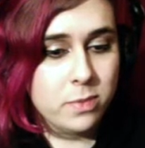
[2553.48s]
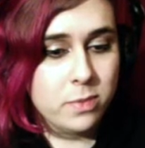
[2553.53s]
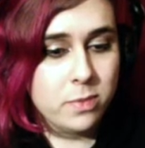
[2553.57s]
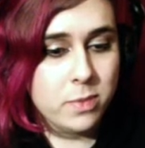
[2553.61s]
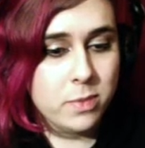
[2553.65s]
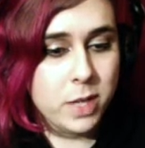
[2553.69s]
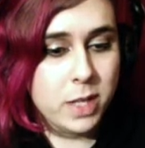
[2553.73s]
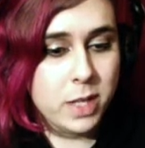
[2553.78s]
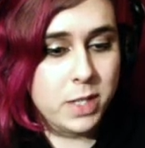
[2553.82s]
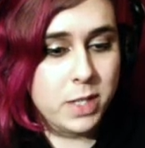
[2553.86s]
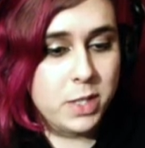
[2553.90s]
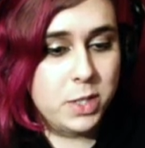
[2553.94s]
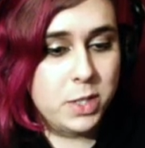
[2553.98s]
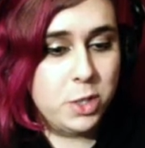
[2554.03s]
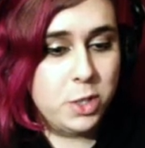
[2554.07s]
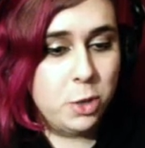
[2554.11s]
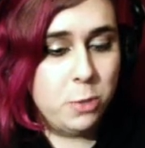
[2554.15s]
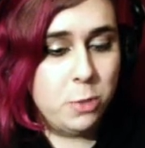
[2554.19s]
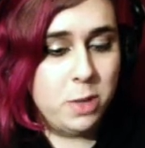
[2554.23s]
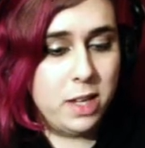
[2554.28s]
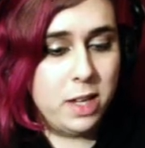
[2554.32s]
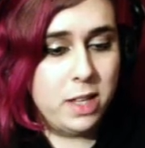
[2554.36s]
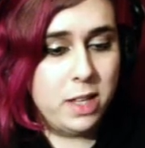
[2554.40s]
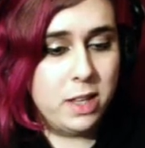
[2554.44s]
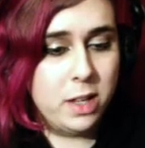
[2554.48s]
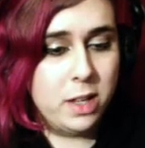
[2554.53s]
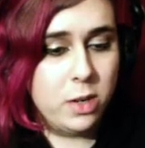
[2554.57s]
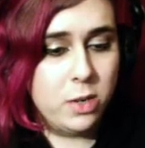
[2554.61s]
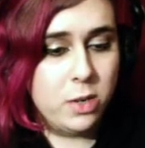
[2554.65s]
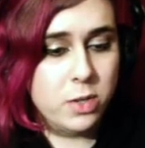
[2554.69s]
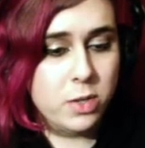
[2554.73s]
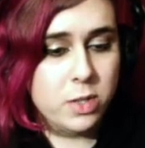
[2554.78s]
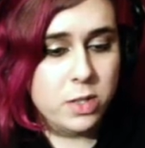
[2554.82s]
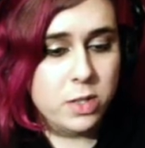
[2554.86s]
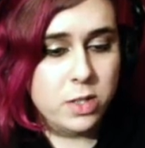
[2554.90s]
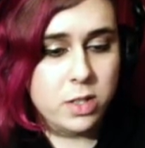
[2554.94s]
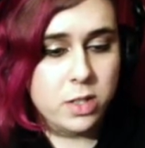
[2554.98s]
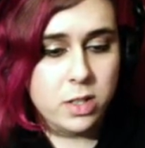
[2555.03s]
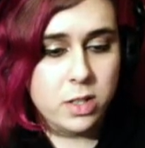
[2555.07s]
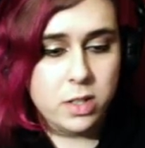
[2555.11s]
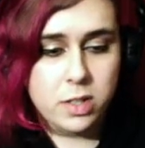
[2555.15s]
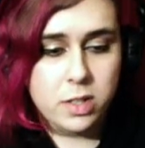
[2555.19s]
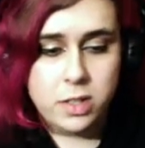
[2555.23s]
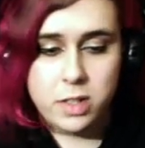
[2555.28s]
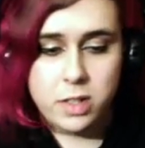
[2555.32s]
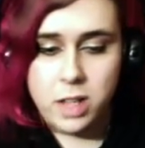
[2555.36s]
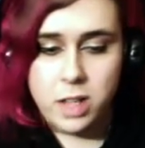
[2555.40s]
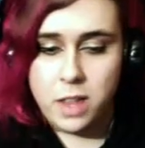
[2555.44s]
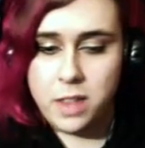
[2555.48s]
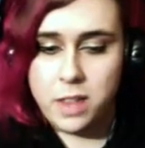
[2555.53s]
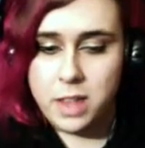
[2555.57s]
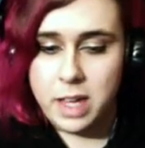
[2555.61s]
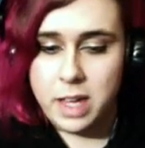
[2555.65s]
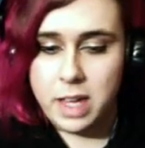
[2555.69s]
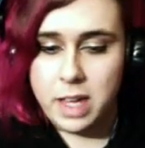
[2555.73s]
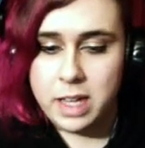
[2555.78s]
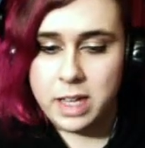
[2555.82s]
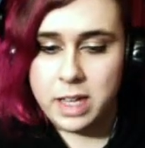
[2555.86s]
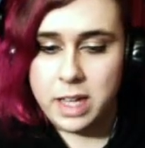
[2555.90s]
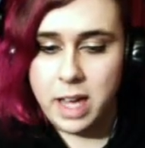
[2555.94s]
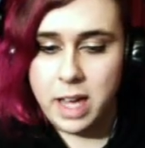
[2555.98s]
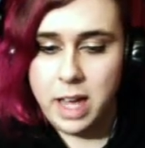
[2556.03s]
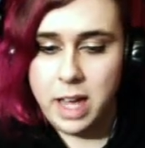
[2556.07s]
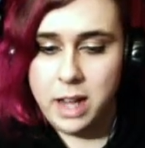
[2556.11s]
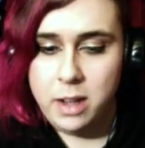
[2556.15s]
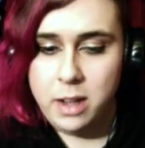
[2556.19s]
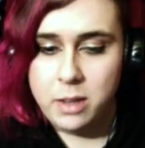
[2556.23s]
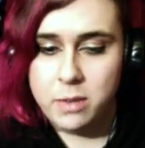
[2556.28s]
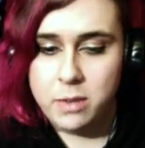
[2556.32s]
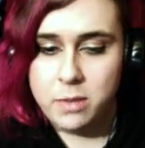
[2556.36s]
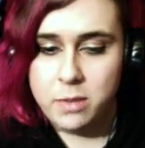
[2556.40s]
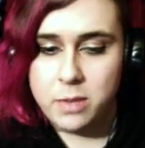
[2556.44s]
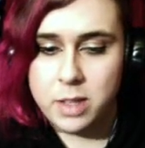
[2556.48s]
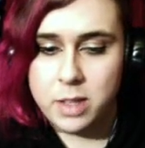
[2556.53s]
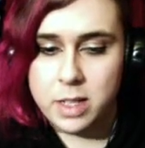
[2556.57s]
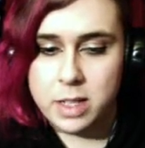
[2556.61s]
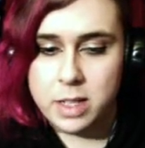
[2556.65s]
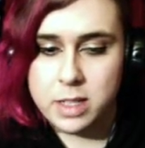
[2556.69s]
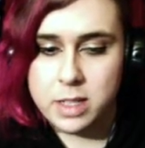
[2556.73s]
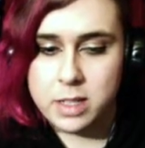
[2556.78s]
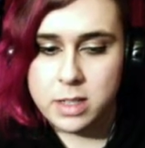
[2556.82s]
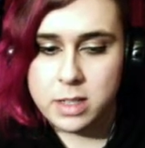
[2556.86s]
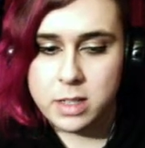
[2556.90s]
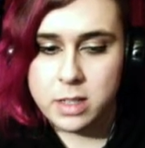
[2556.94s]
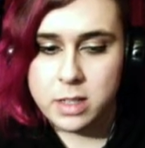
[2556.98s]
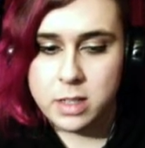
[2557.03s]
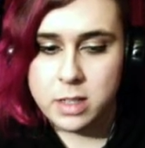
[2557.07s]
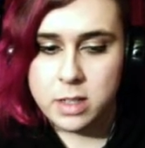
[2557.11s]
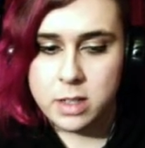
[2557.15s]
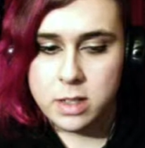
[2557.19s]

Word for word: assuming there's nothing at the end of this.